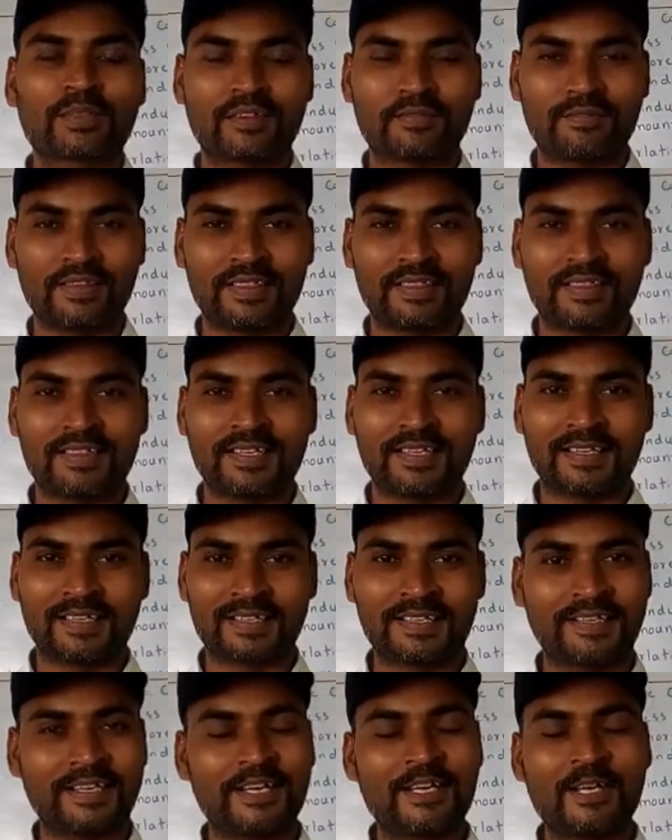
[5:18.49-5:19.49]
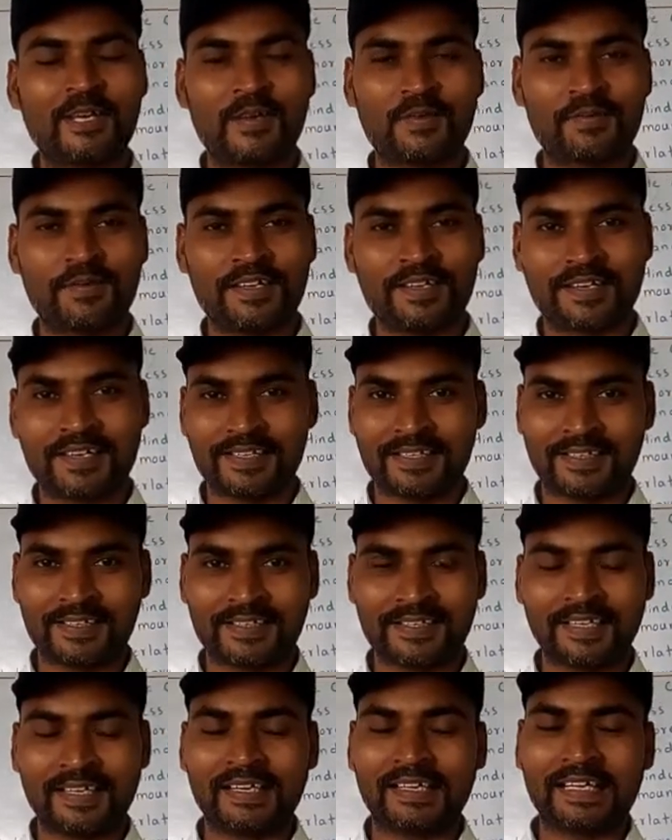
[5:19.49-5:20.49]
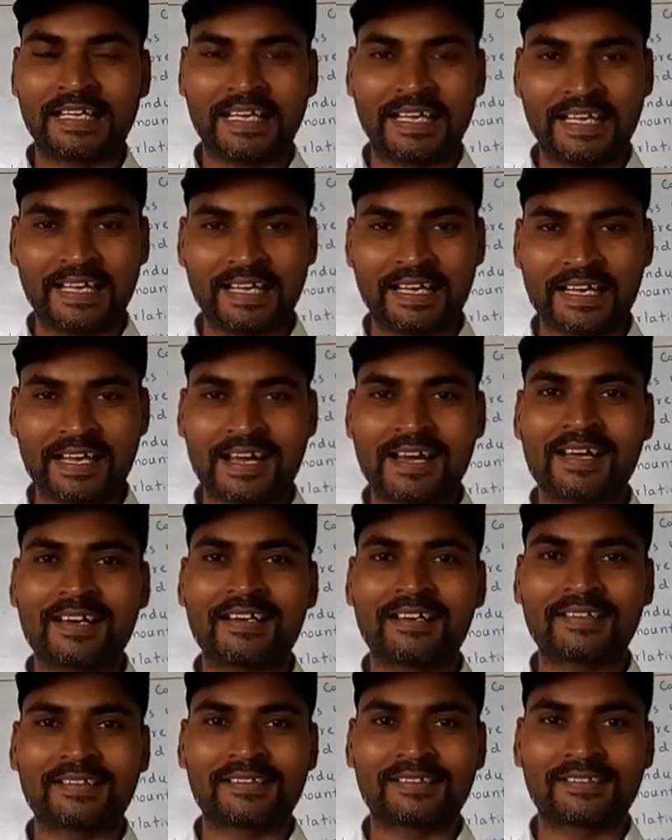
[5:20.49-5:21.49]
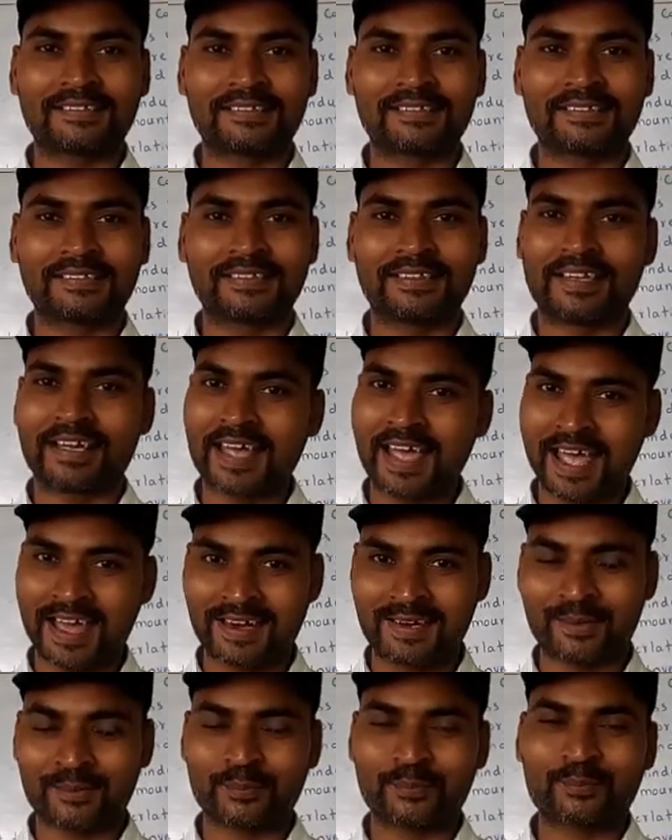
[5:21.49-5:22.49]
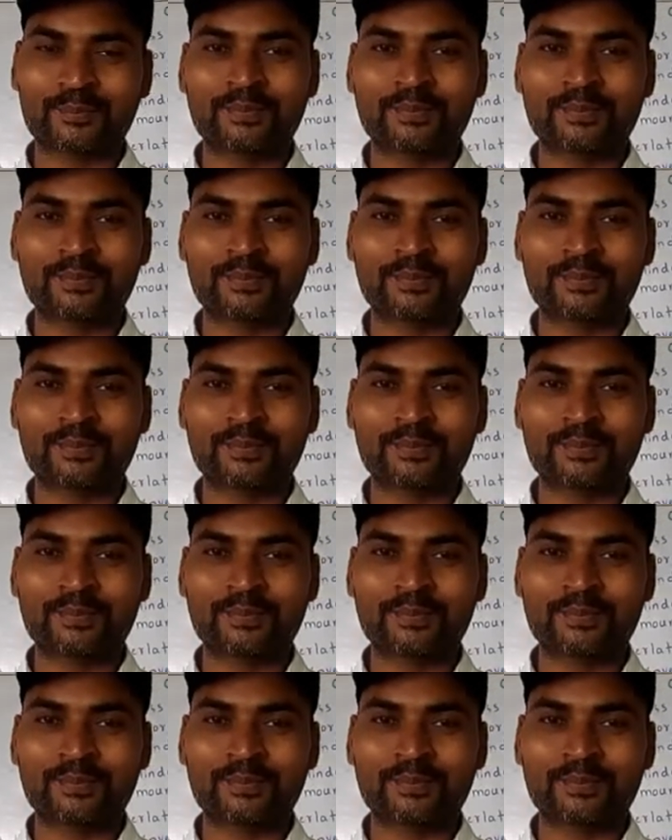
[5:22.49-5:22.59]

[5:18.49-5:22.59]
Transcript: with the indefinite article AR an.